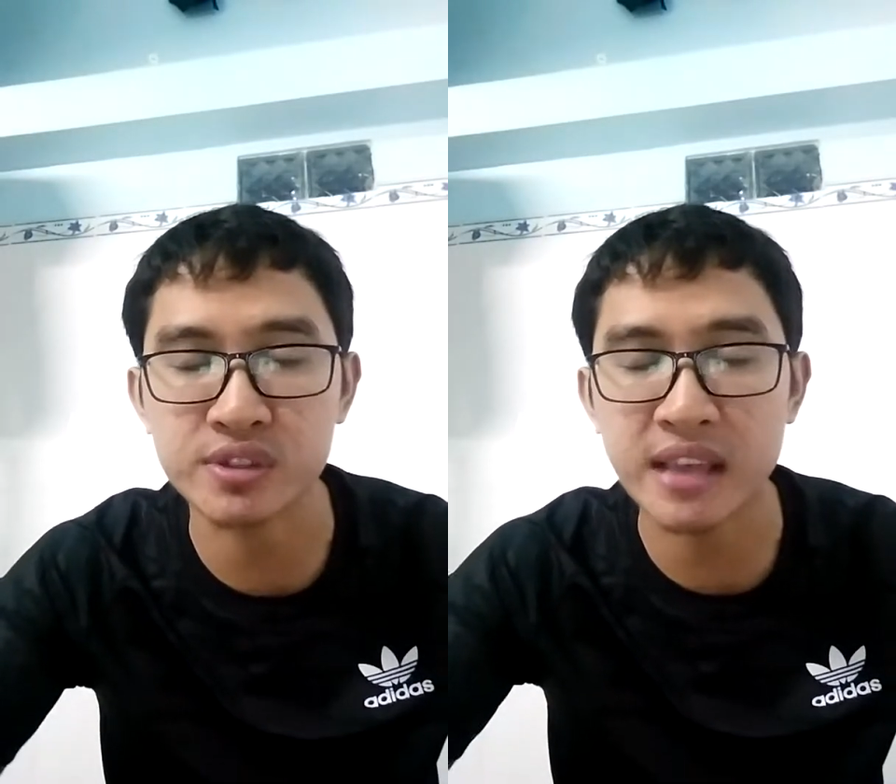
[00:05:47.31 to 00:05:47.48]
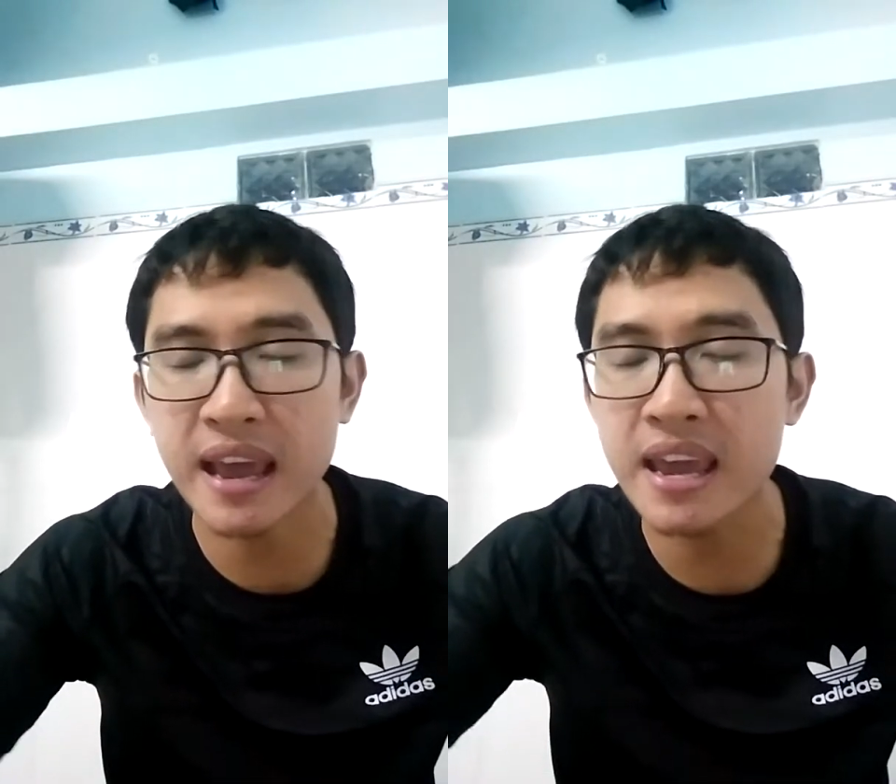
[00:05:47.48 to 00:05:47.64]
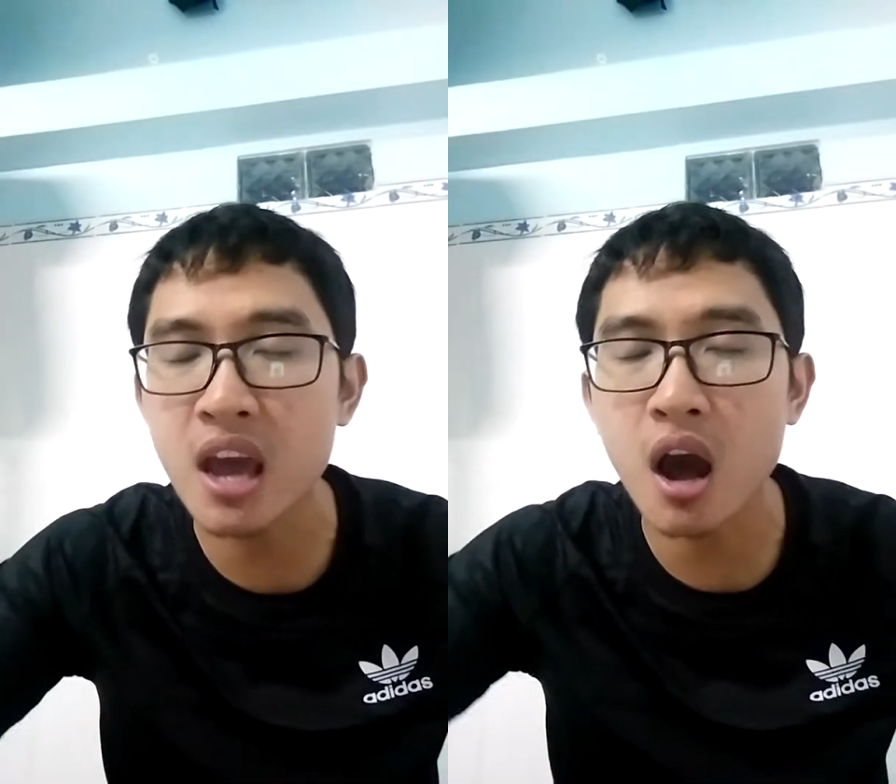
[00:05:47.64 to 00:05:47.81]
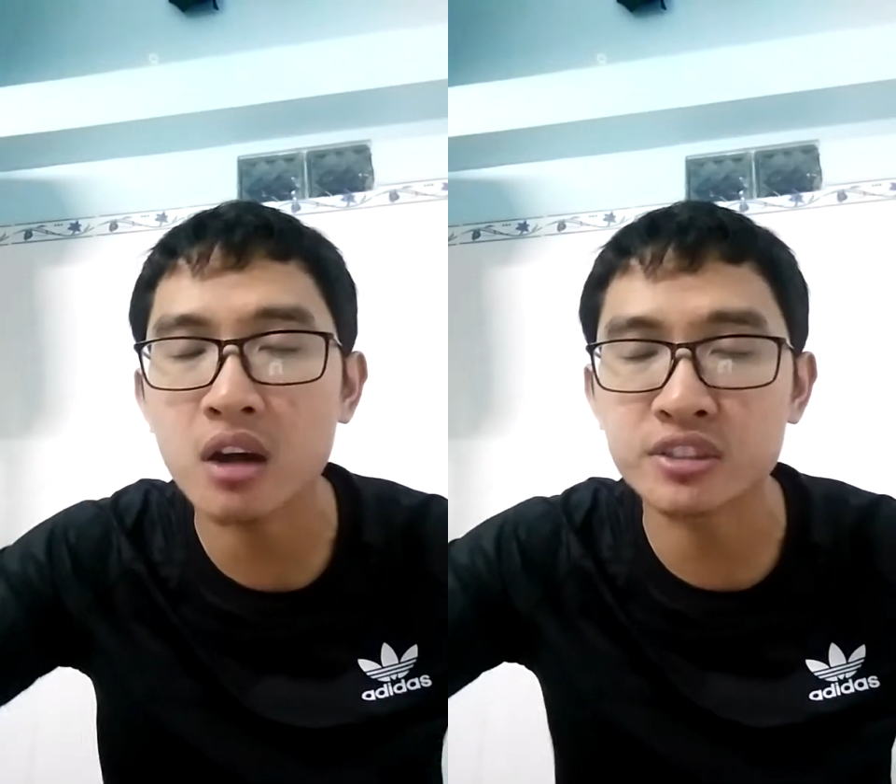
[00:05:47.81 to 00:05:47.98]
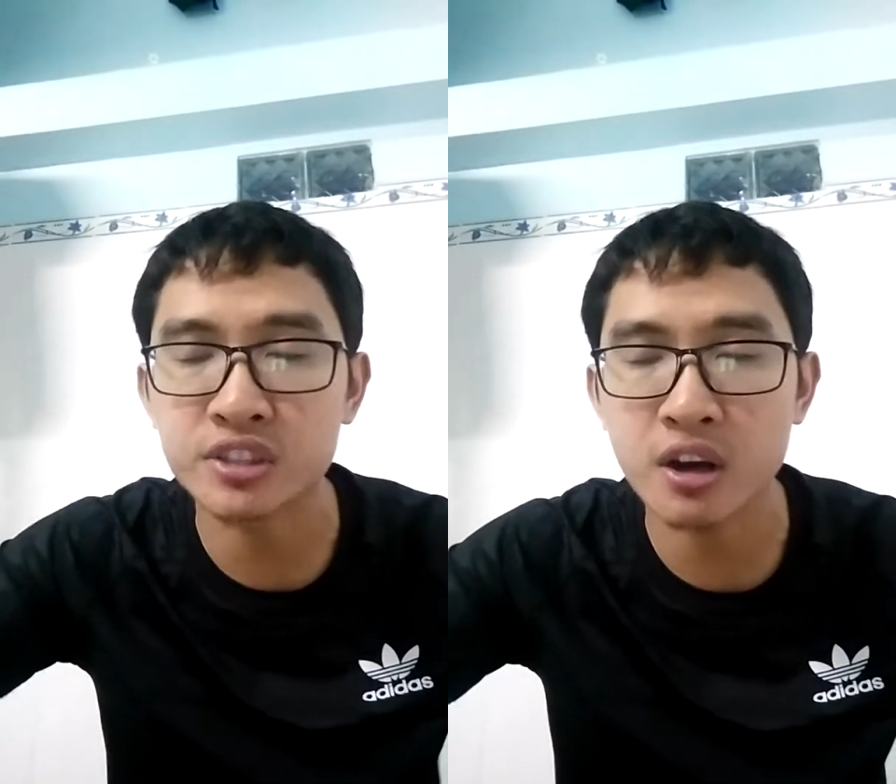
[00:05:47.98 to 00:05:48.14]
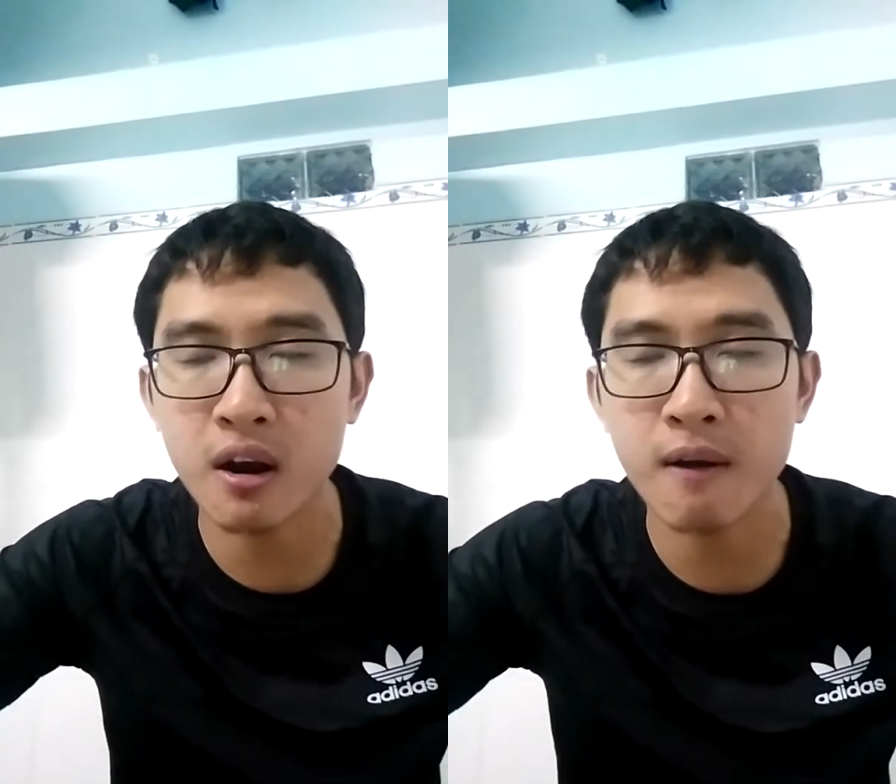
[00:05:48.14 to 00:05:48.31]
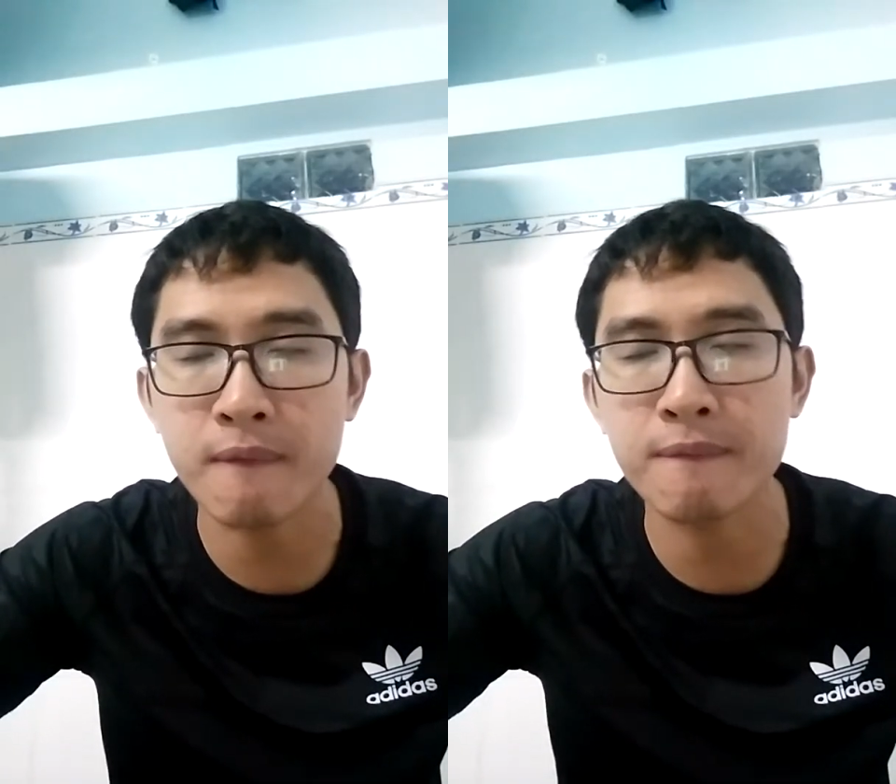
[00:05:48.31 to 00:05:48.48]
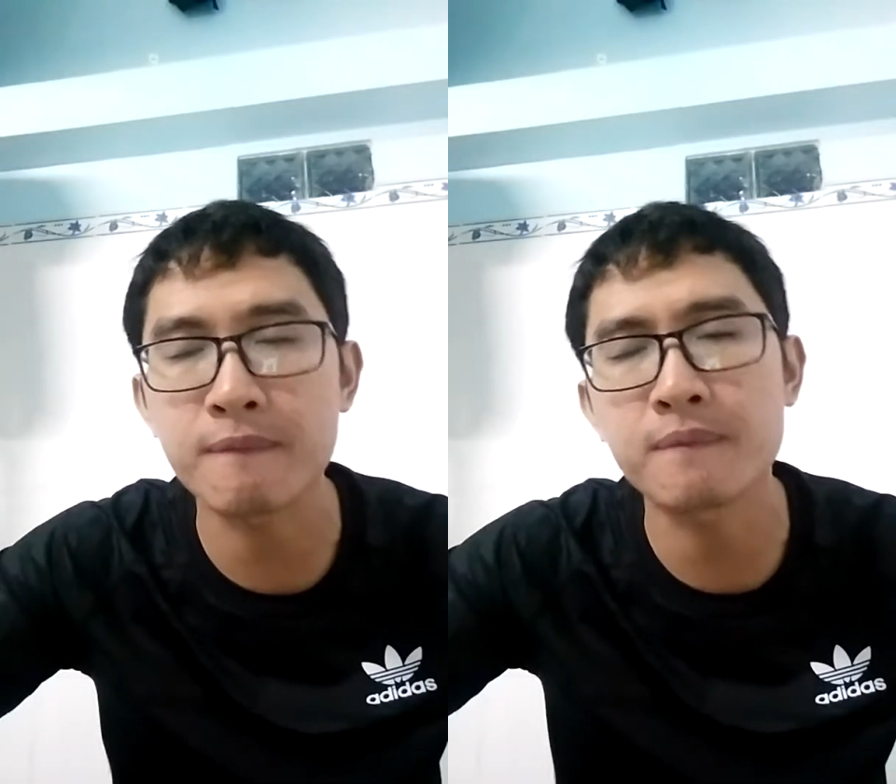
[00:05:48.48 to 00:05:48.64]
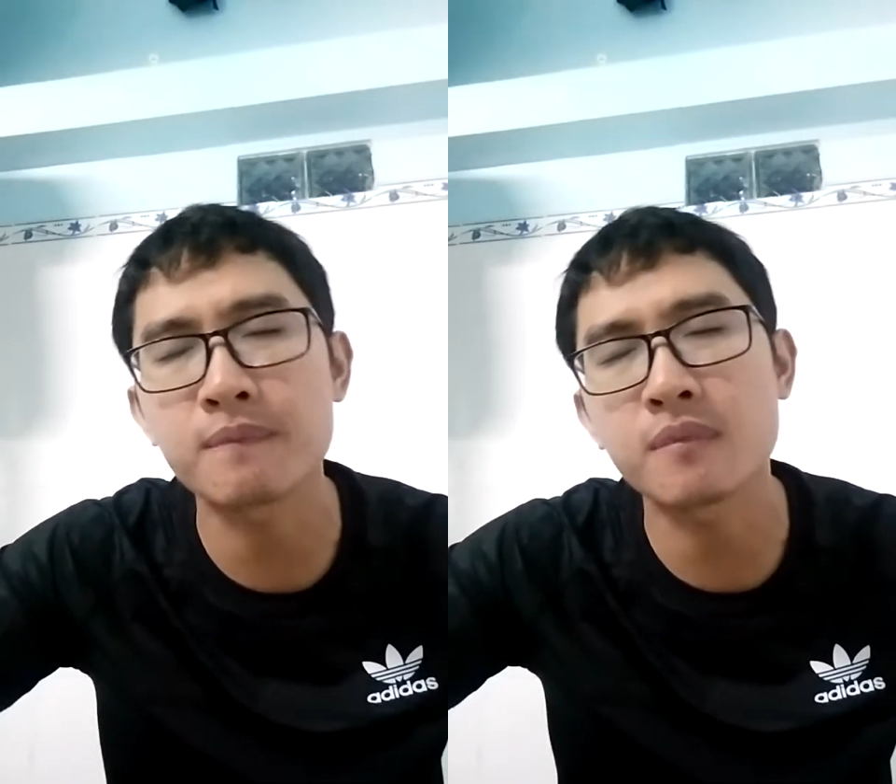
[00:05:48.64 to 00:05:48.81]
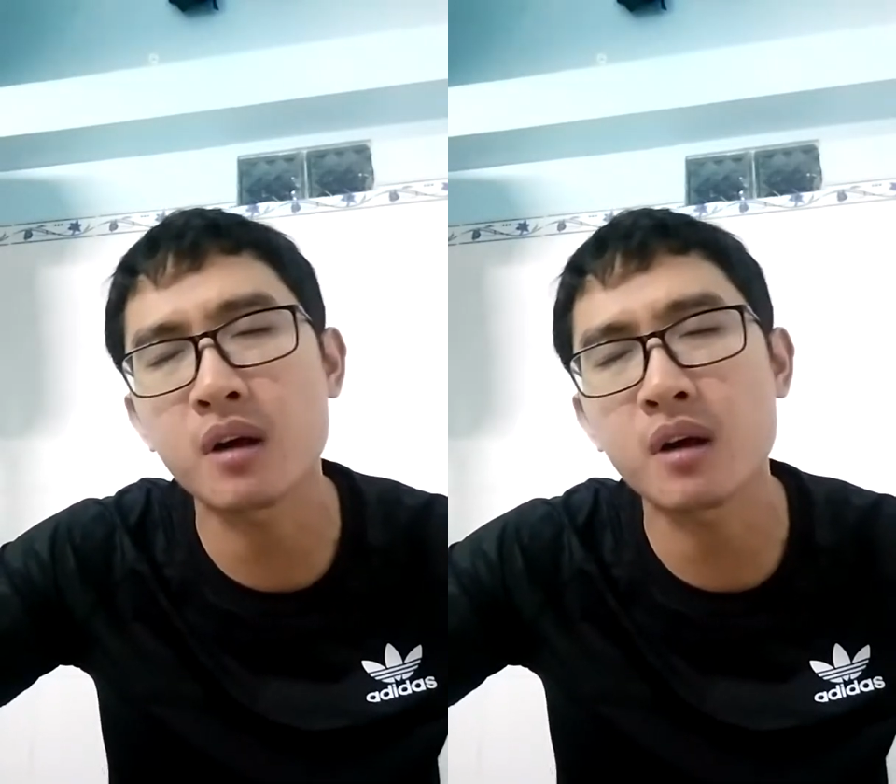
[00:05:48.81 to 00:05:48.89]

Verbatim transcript: stay on top